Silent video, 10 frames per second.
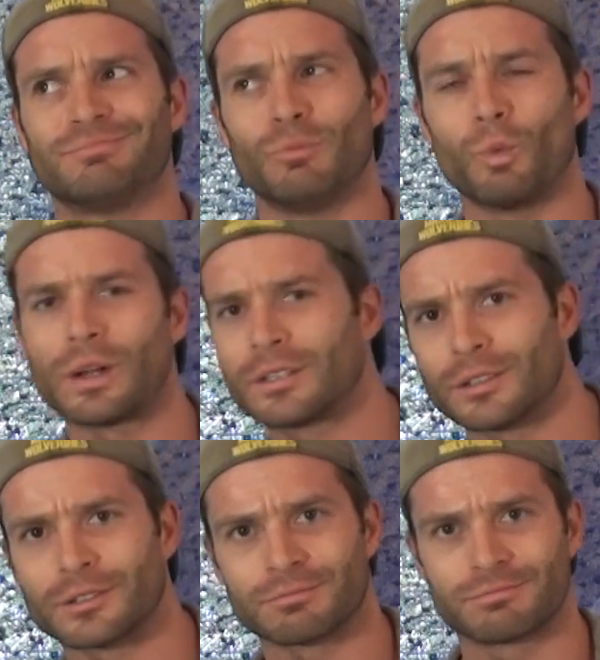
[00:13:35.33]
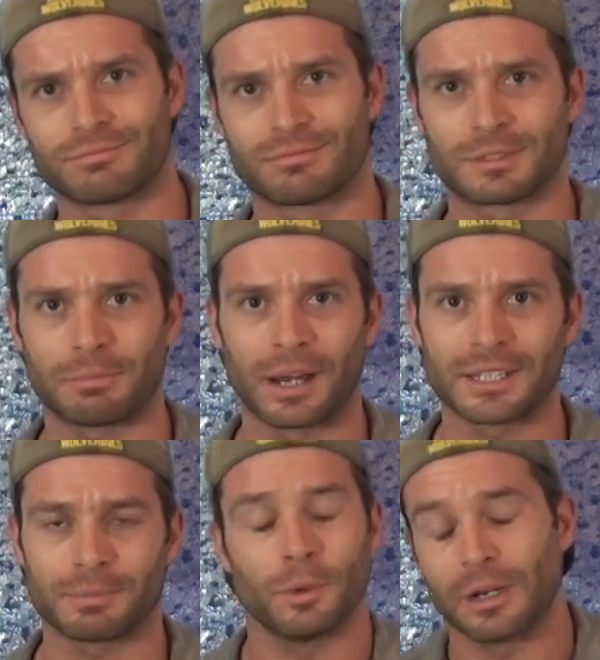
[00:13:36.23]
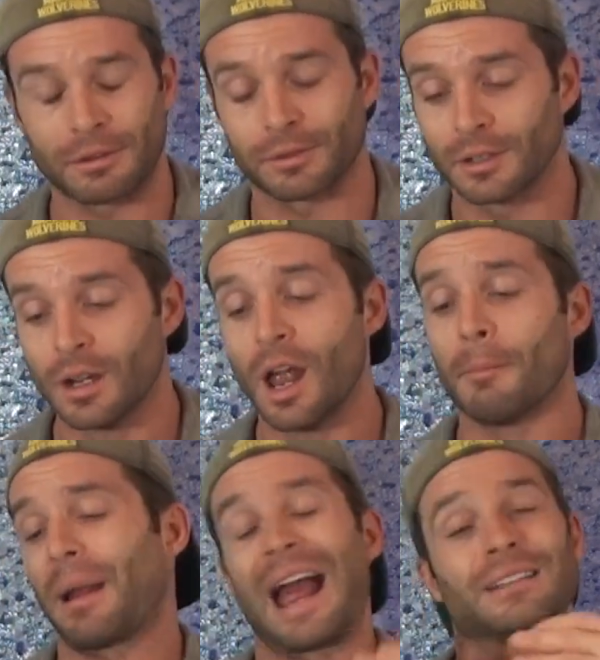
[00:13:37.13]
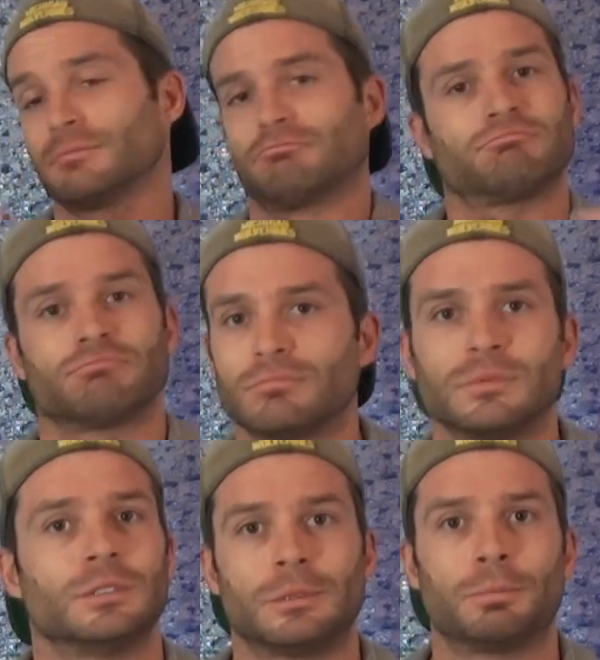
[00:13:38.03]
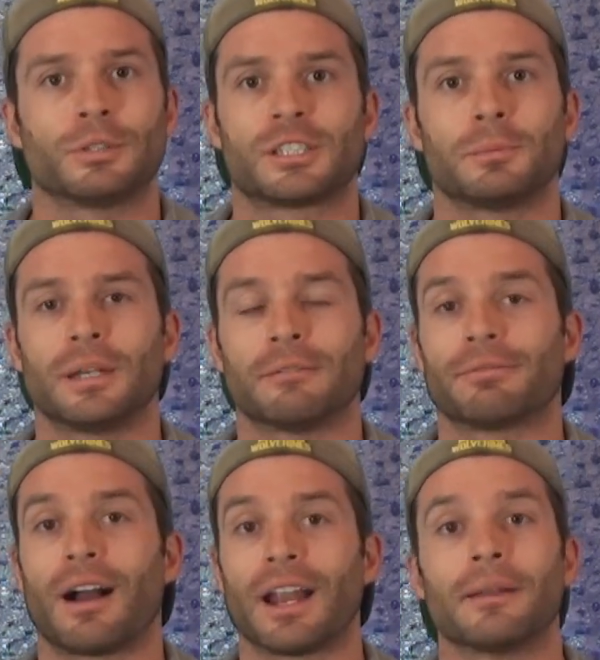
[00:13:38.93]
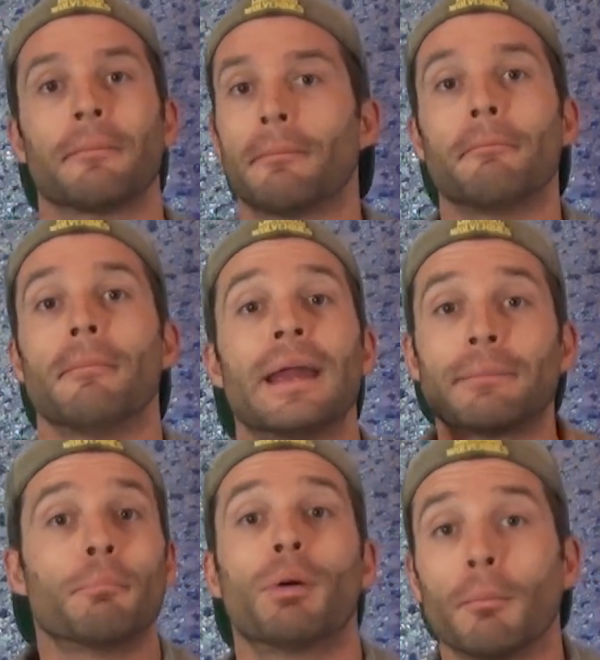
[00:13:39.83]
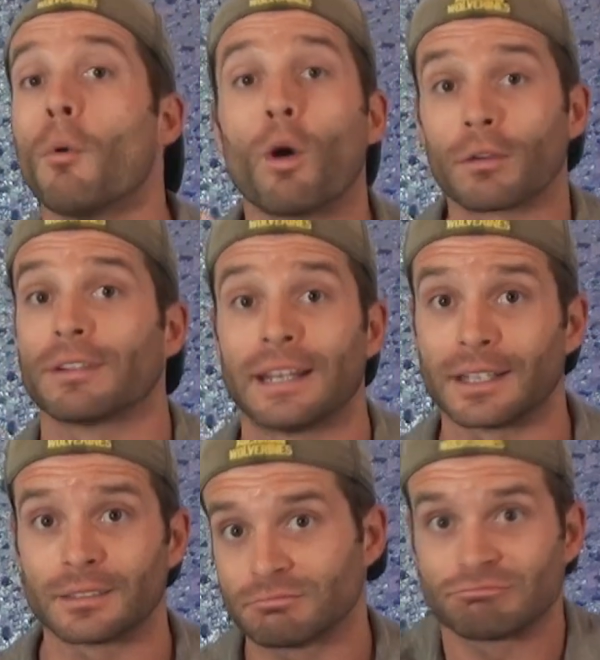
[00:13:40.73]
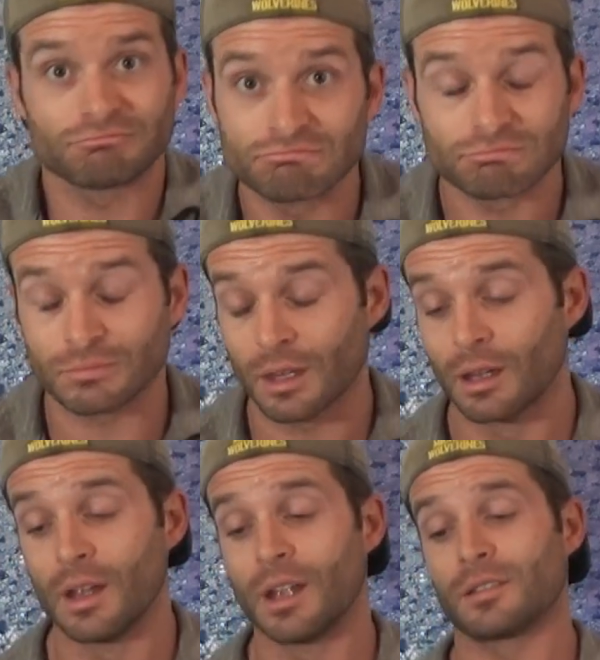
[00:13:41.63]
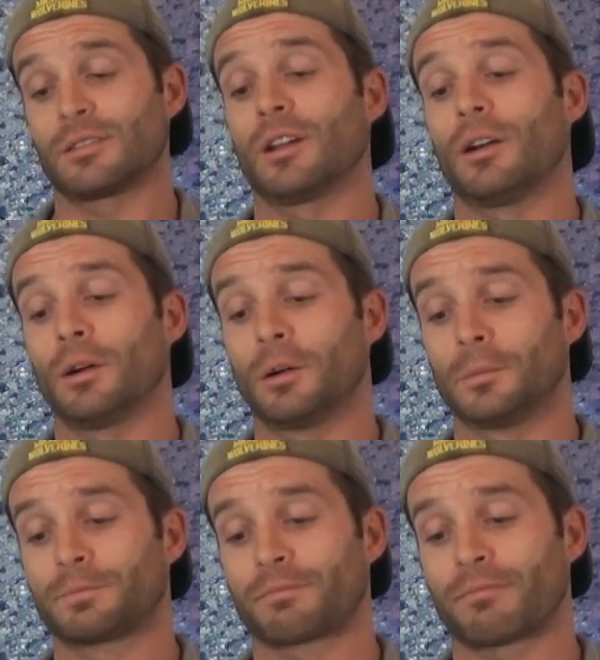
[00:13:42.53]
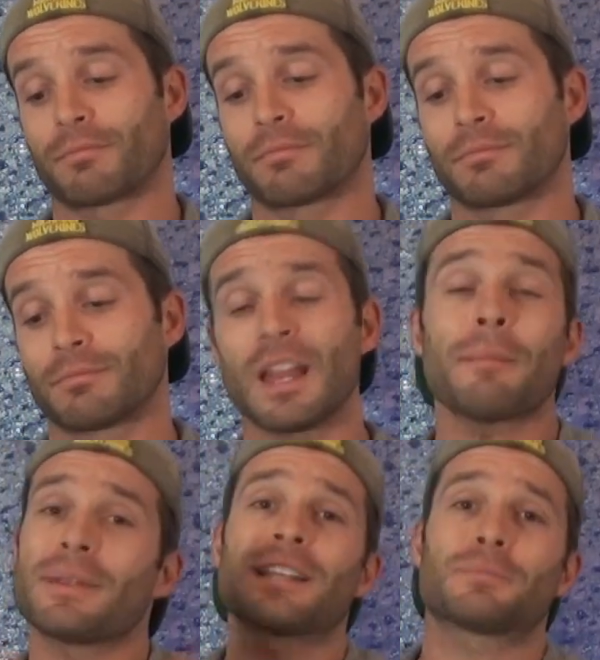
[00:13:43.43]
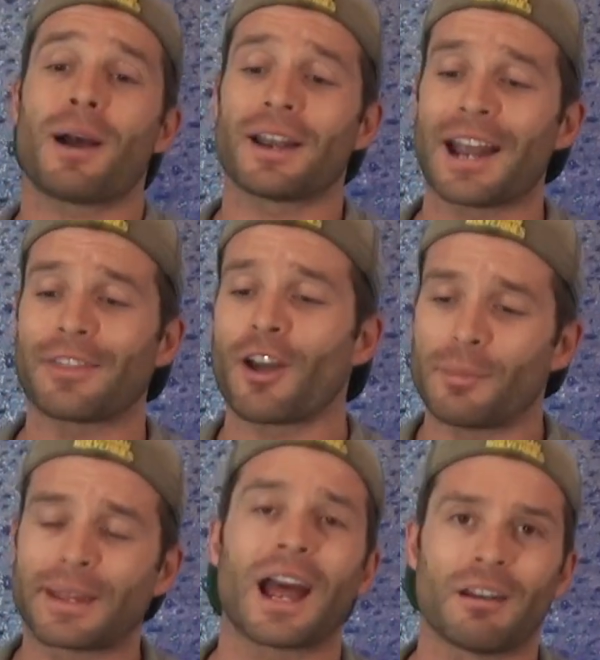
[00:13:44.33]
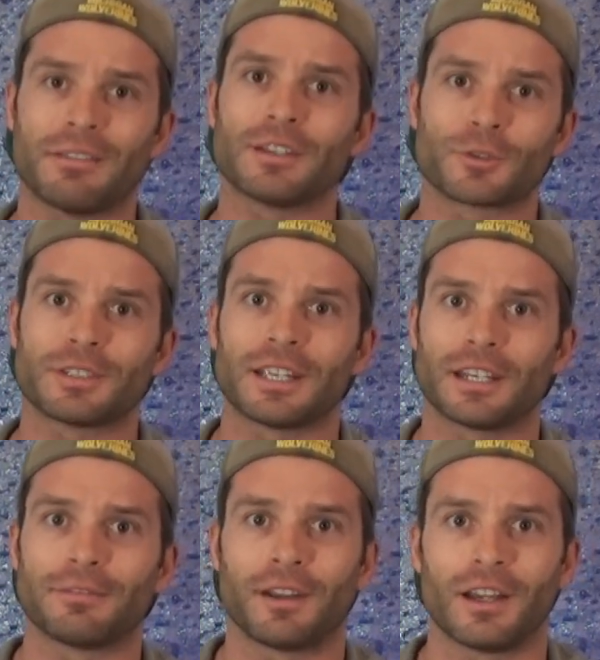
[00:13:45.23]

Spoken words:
winter spice, but whatever. But you put cinnamon in, fine. Put more of it in. So, yeah, but that's about it. I thought it'd be kind of interesting if